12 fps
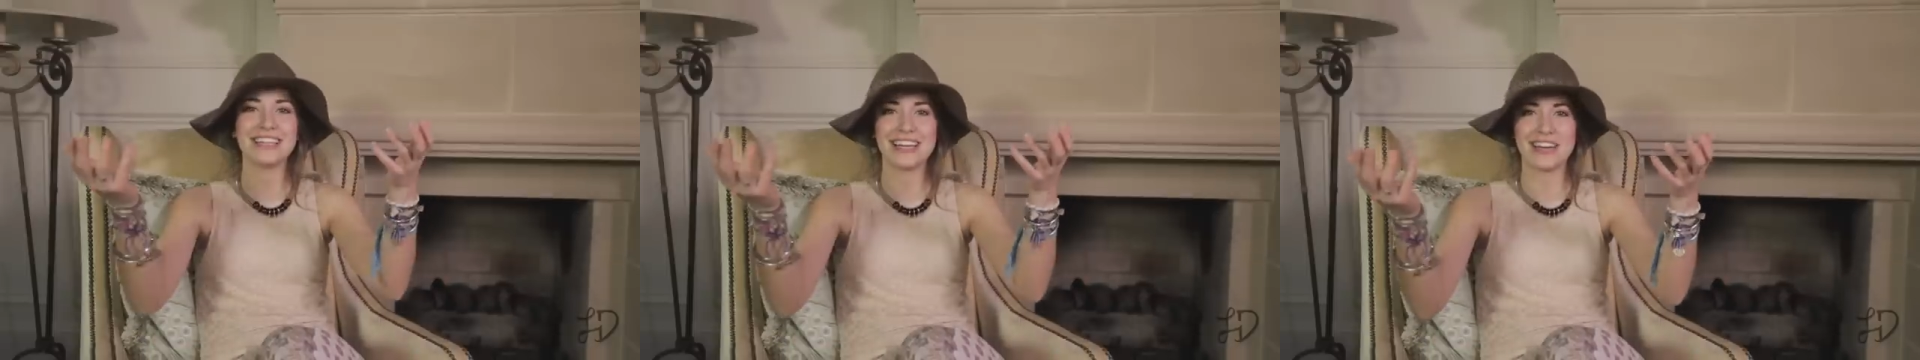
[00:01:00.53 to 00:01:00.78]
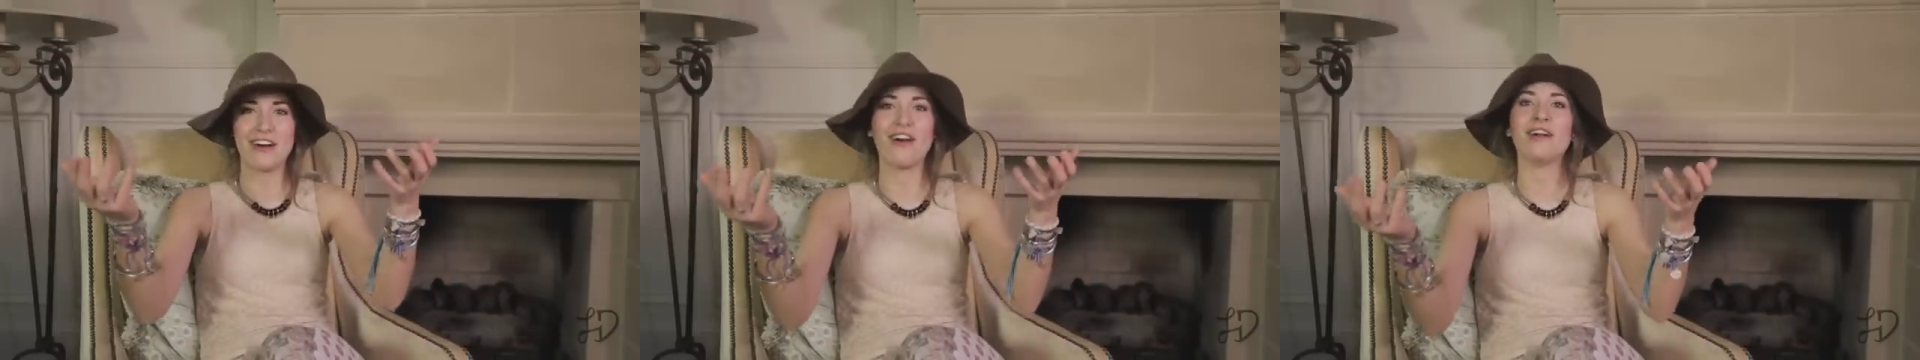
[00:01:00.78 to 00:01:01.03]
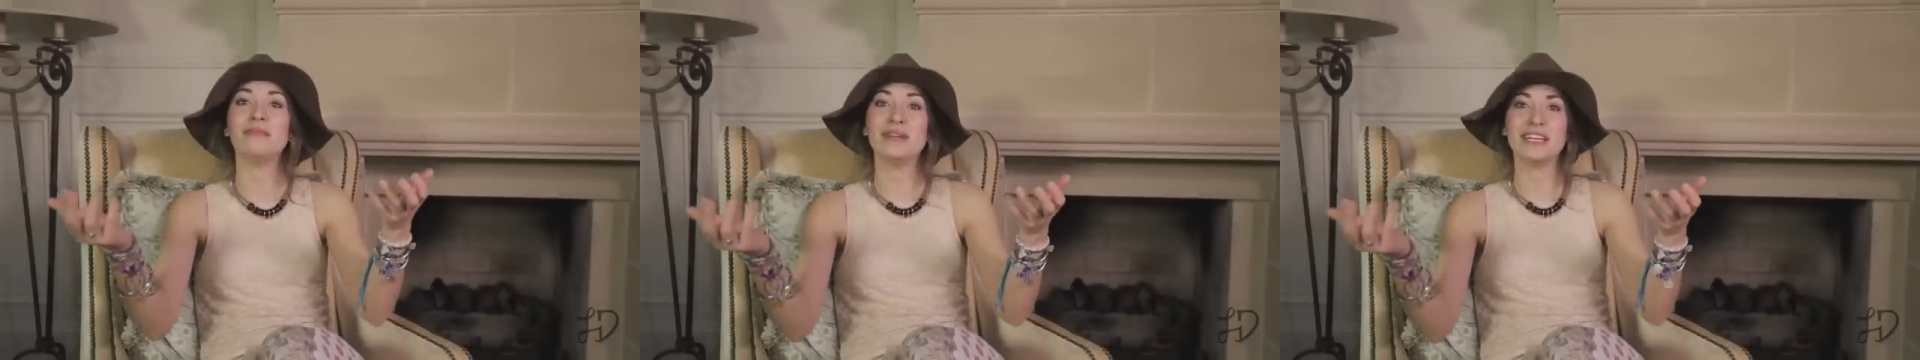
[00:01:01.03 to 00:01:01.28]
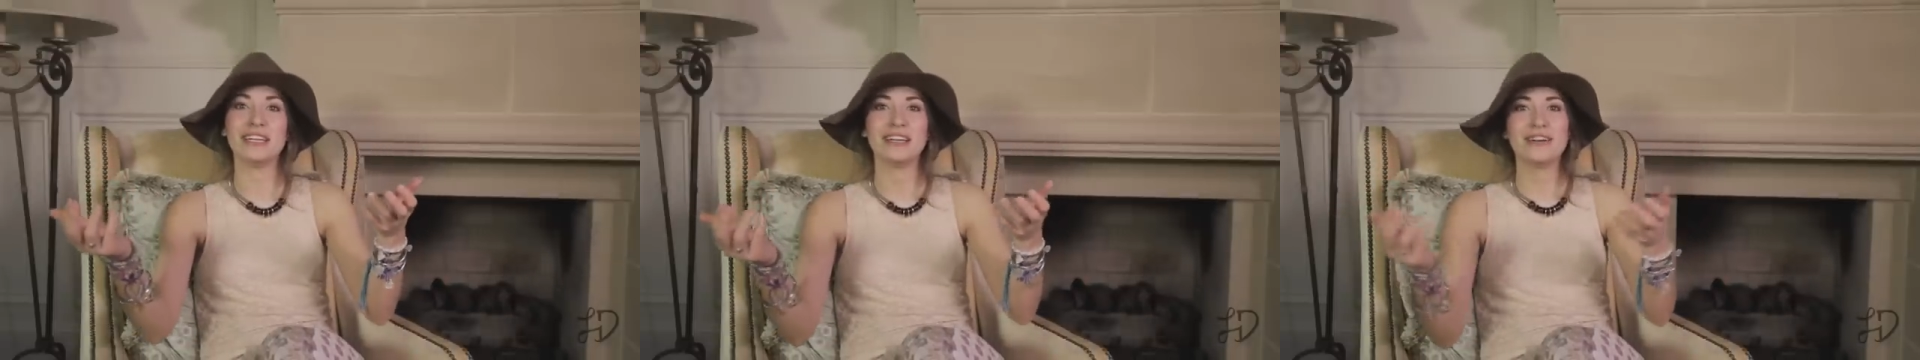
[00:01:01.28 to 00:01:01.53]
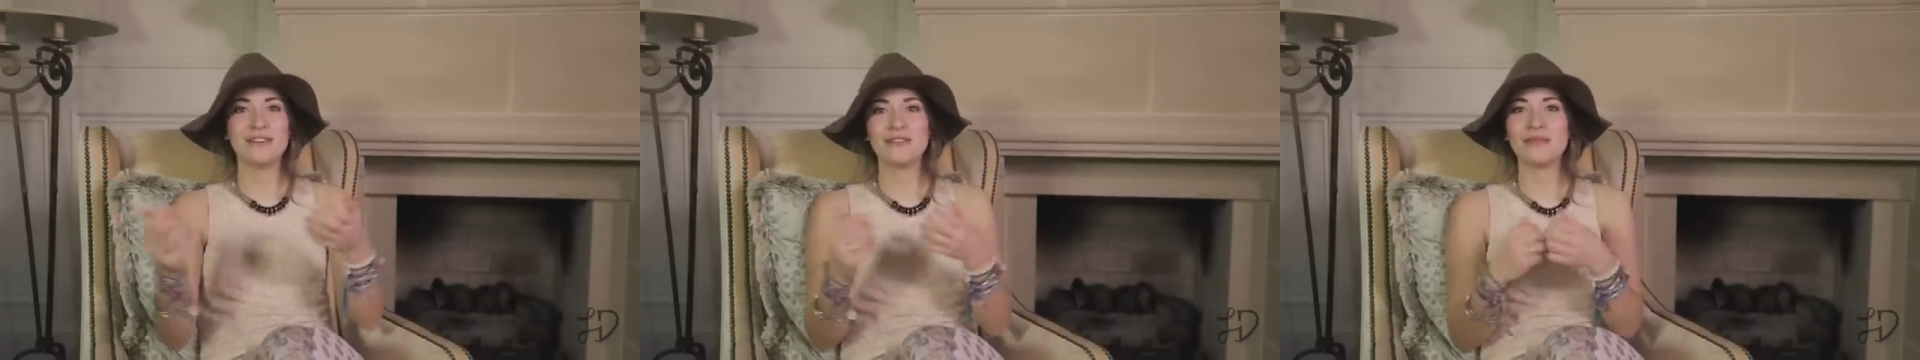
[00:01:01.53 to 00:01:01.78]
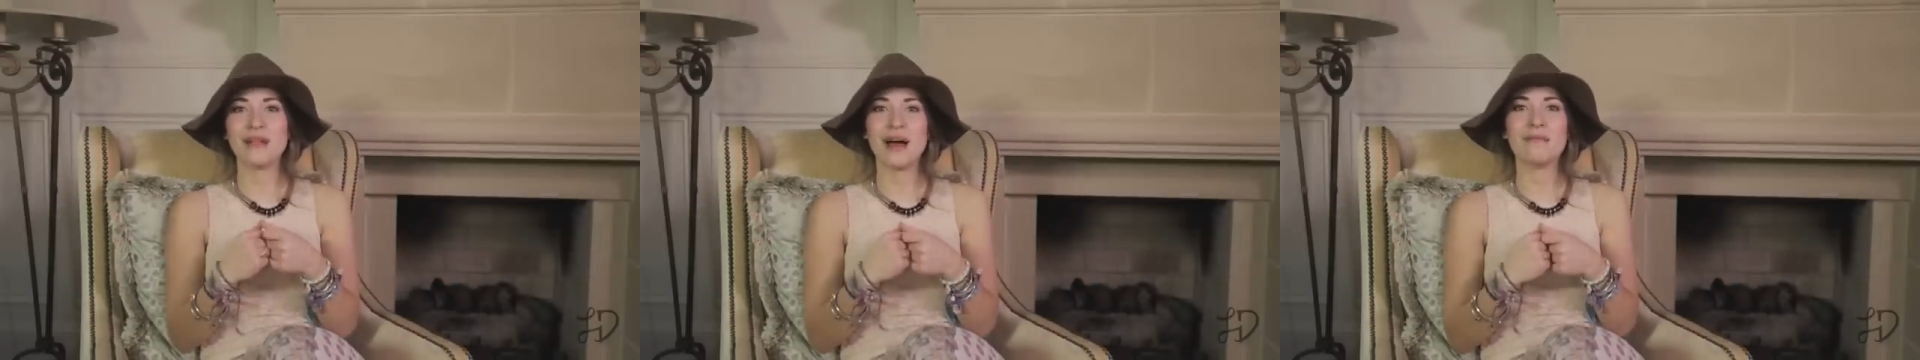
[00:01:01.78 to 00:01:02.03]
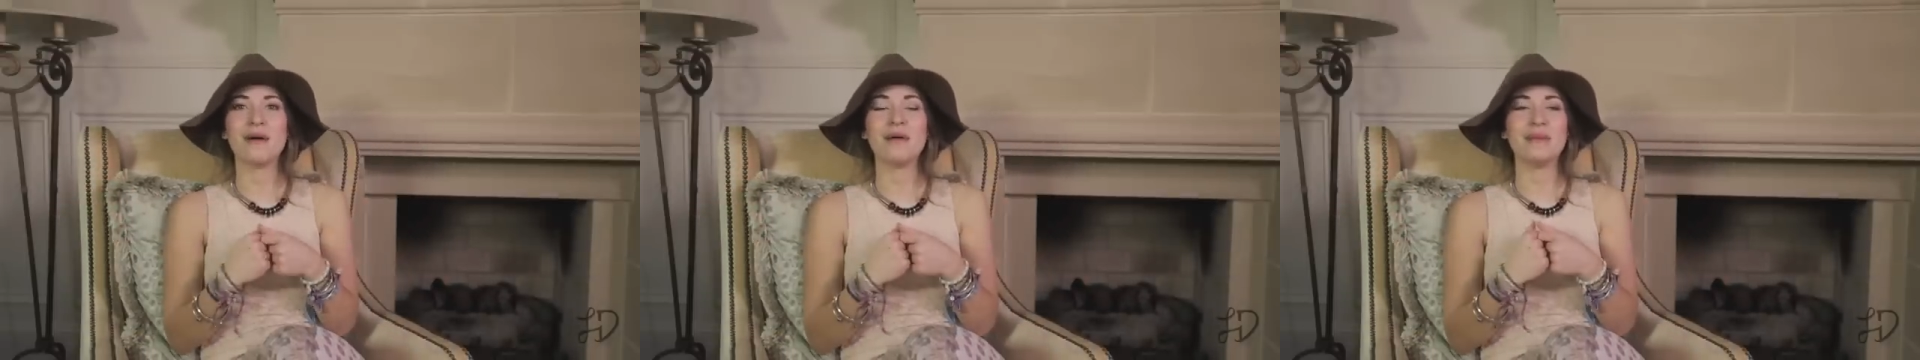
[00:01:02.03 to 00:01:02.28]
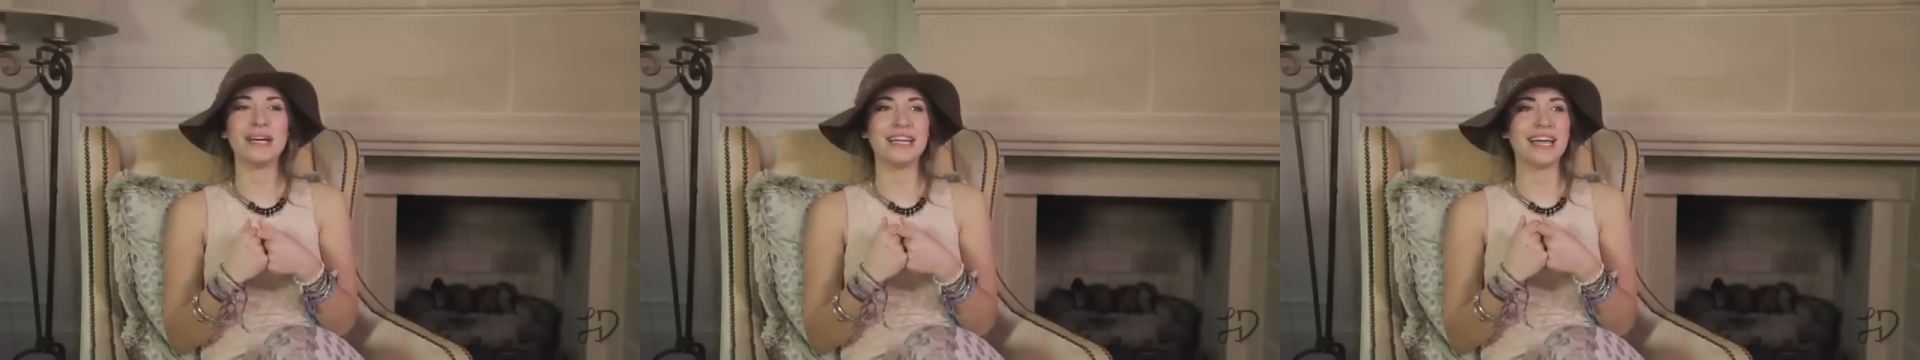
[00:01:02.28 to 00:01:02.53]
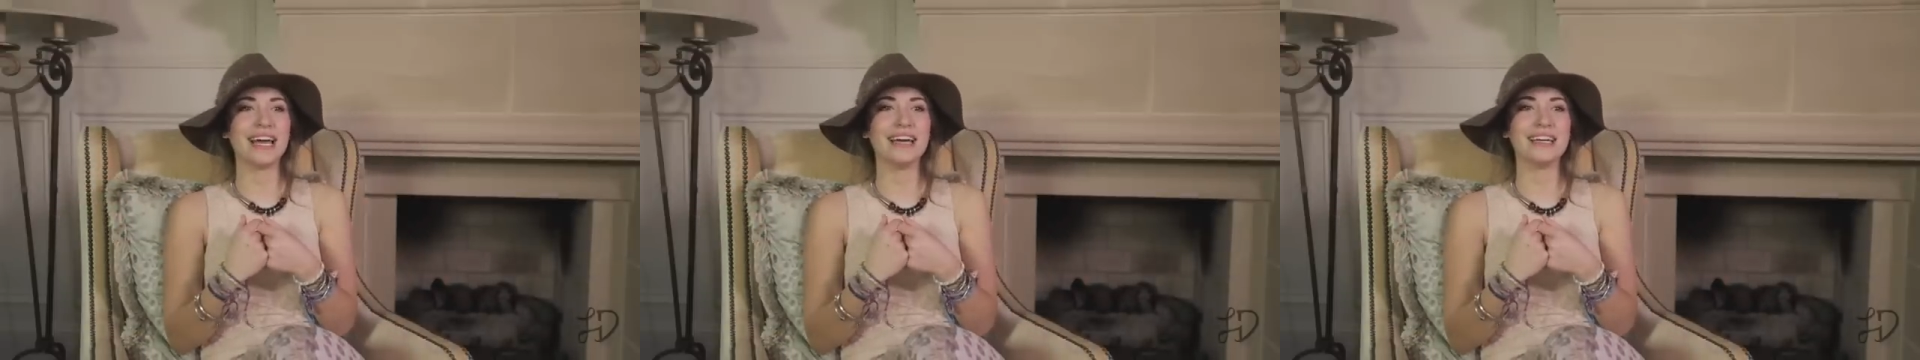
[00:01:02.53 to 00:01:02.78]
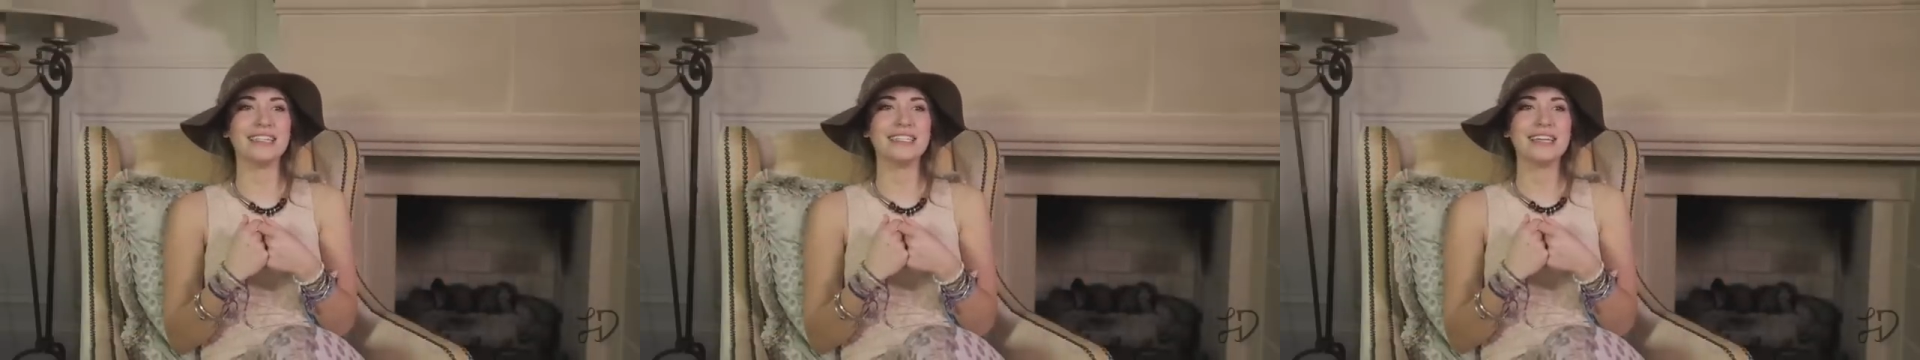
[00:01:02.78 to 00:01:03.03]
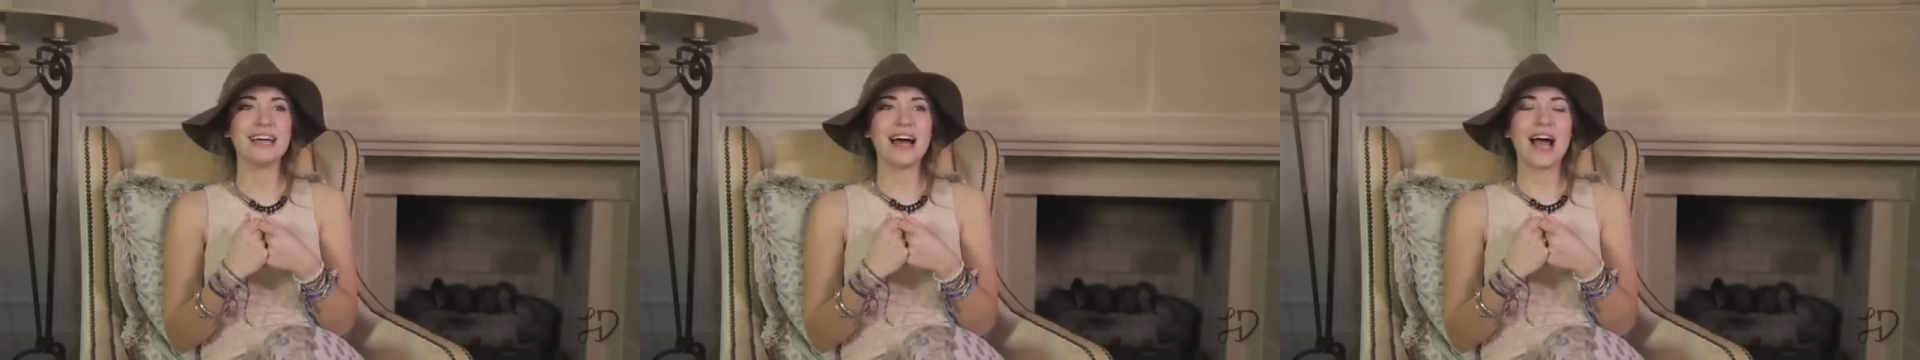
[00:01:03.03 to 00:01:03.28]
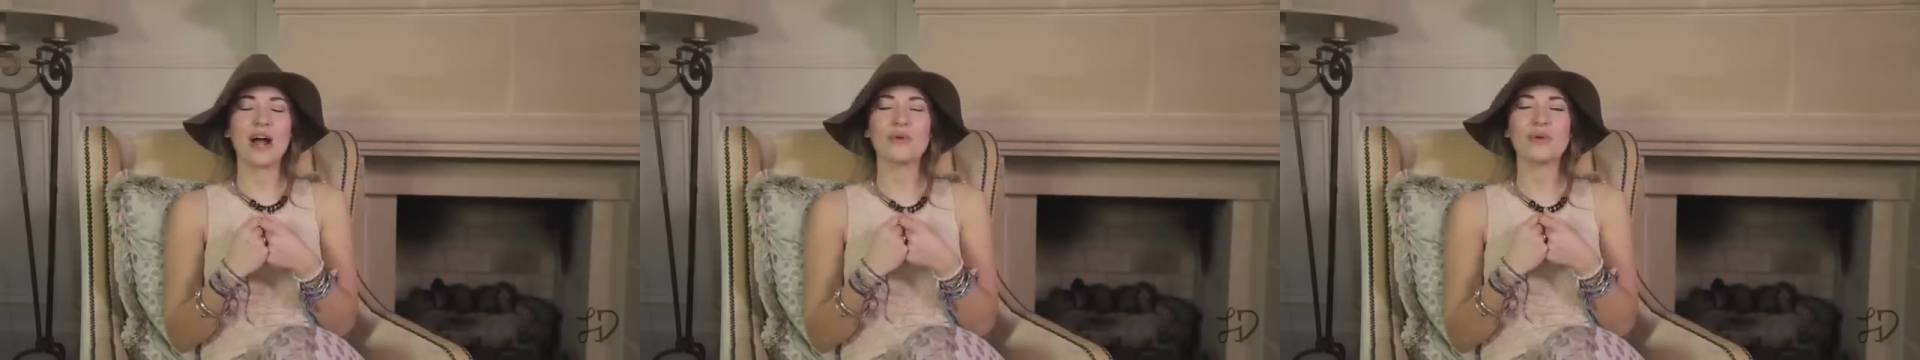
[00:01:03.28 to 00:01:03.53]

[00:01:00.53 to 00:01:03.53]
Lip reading: an army from that moment. And I